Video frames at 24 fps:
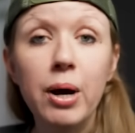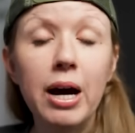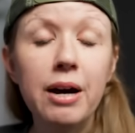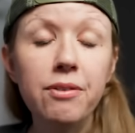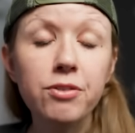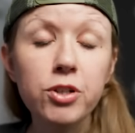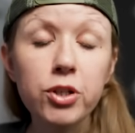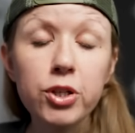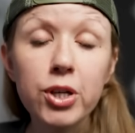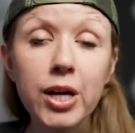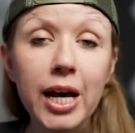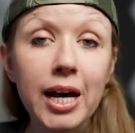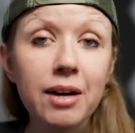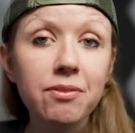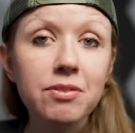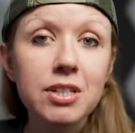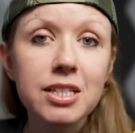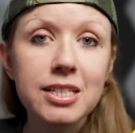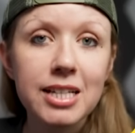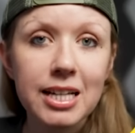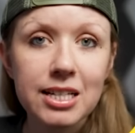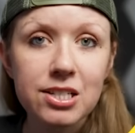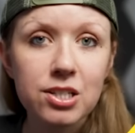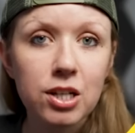So after you have
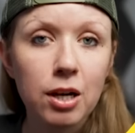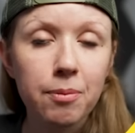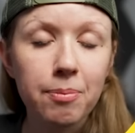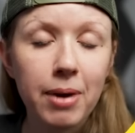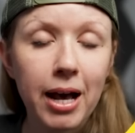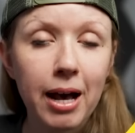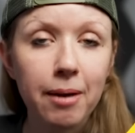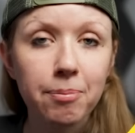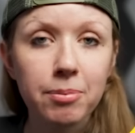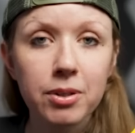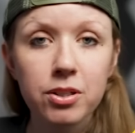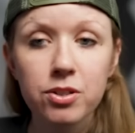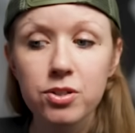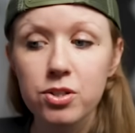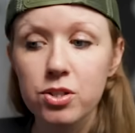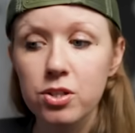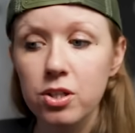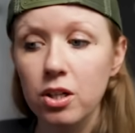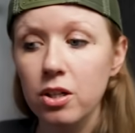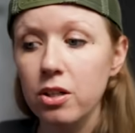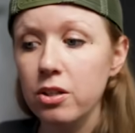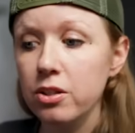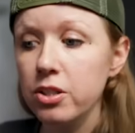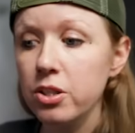the desktop app
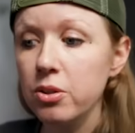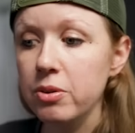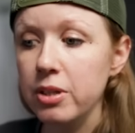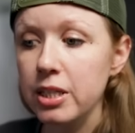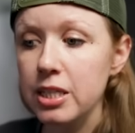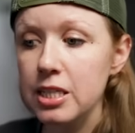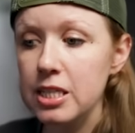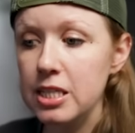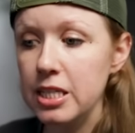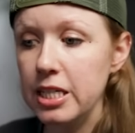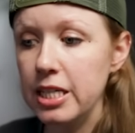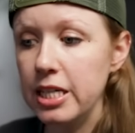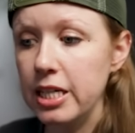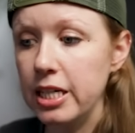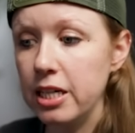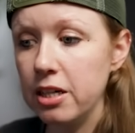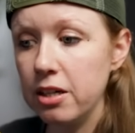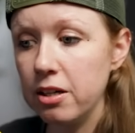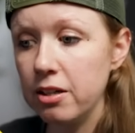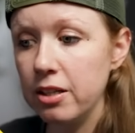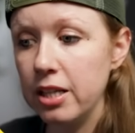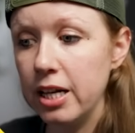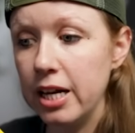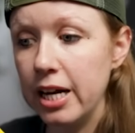installed, you can see
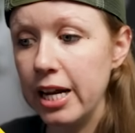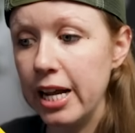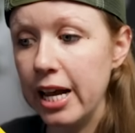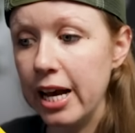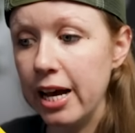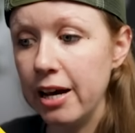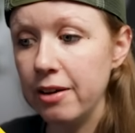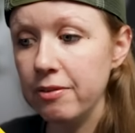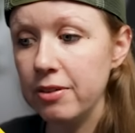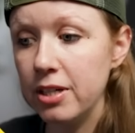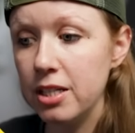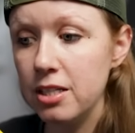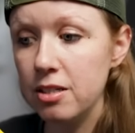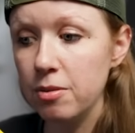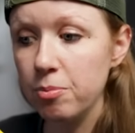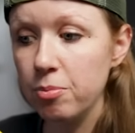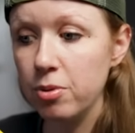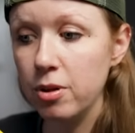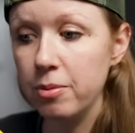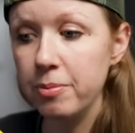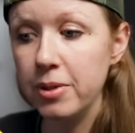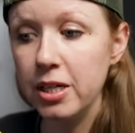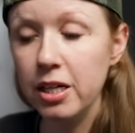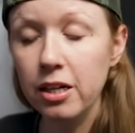here that I have it,
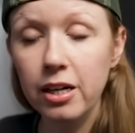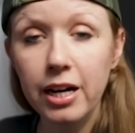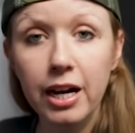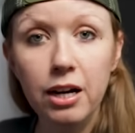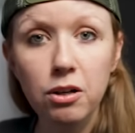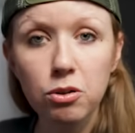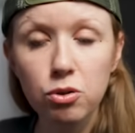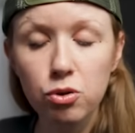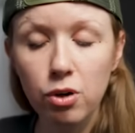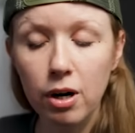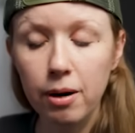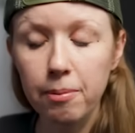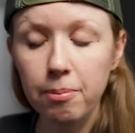Premiere Gal